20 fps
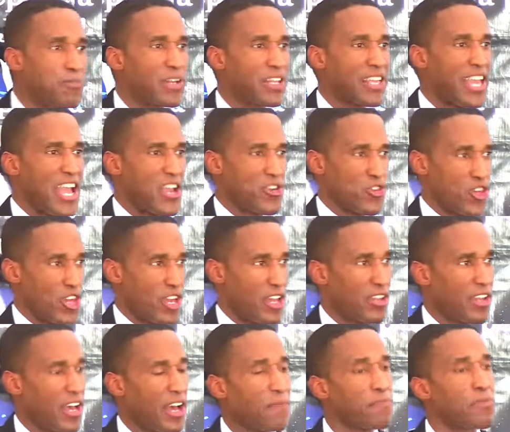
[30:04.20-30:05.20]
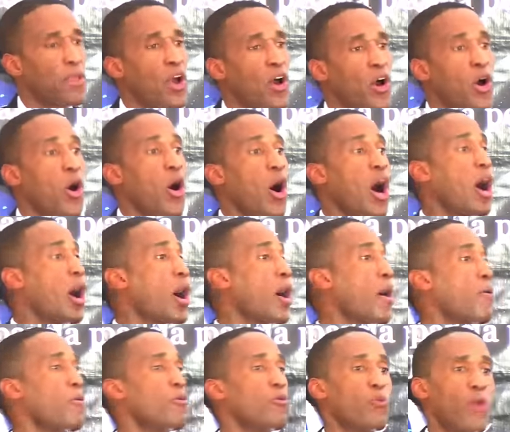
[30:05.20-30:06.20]
application
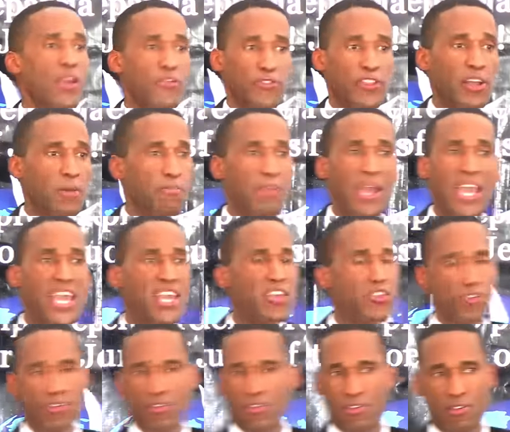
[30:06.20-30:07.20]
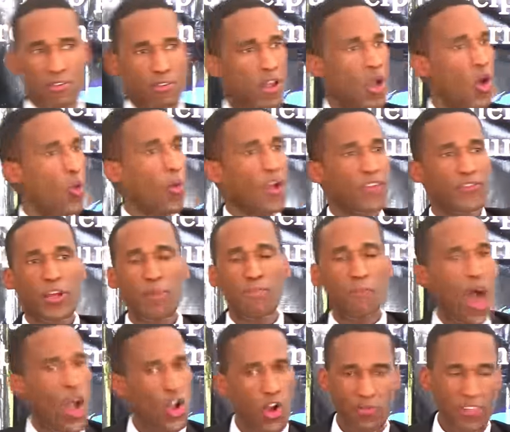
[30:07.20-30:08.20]
with the beast, with
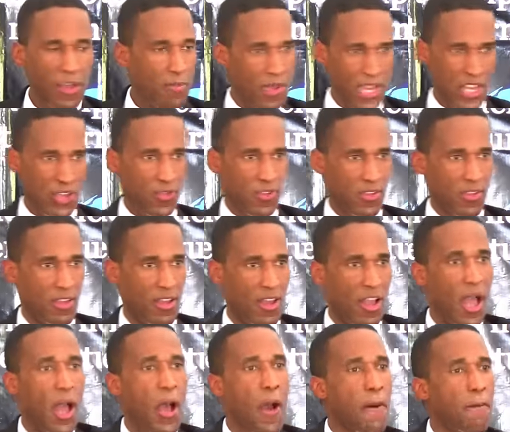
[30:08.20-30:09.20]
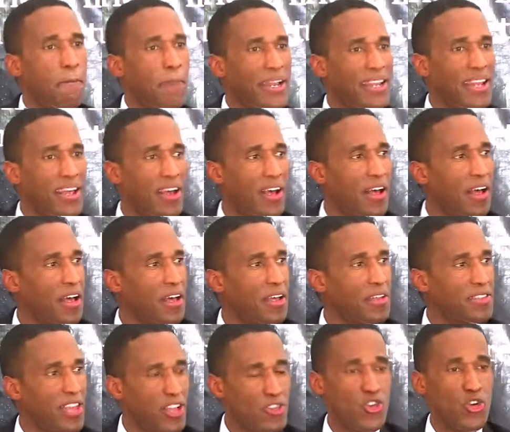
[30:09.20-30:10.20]
the mark of the beast. But
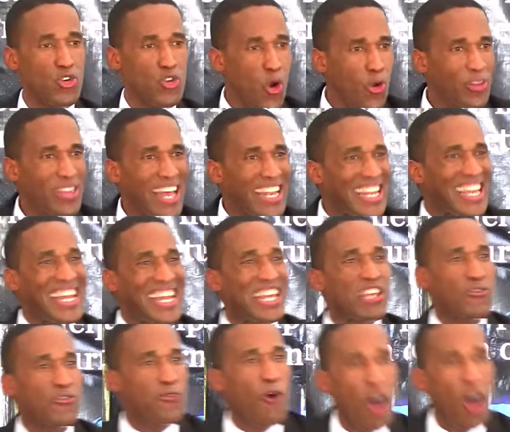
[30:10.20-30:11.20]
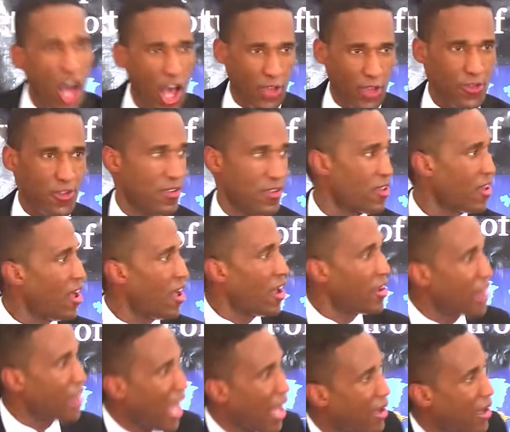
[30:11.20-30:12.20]
did you know that it is for us?
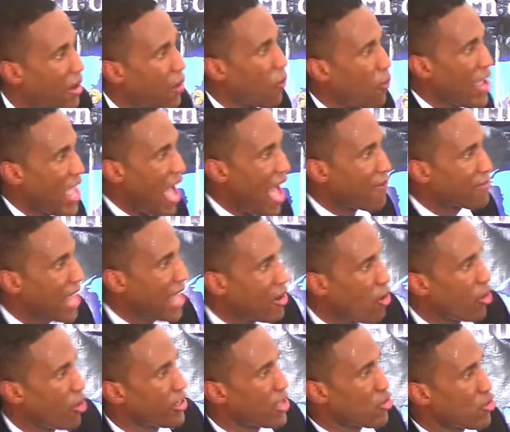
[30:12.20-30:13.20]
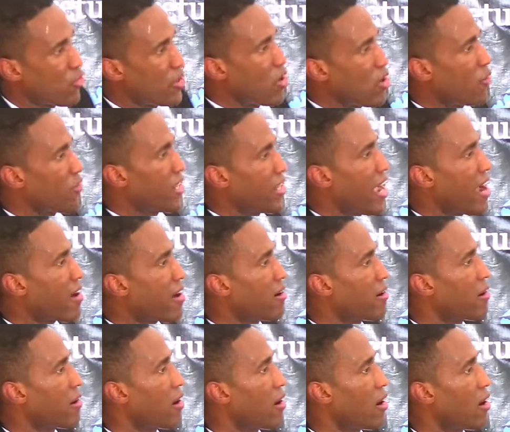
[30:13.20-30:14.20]
Now, we have that on the screen over
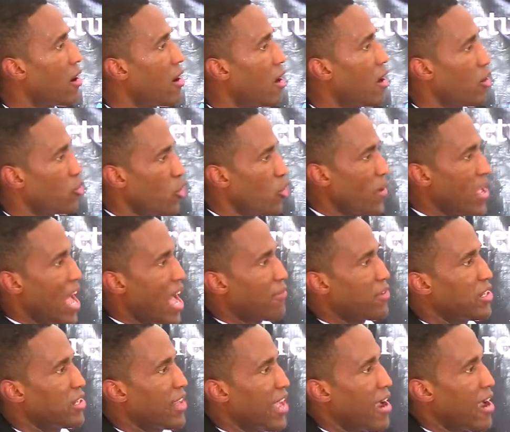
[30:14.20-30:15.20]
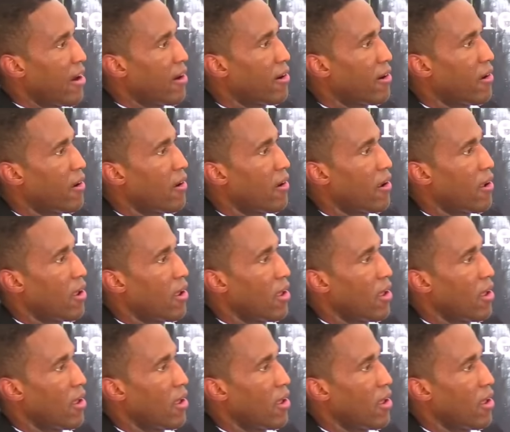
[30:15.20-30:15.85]
there. Do we have it there?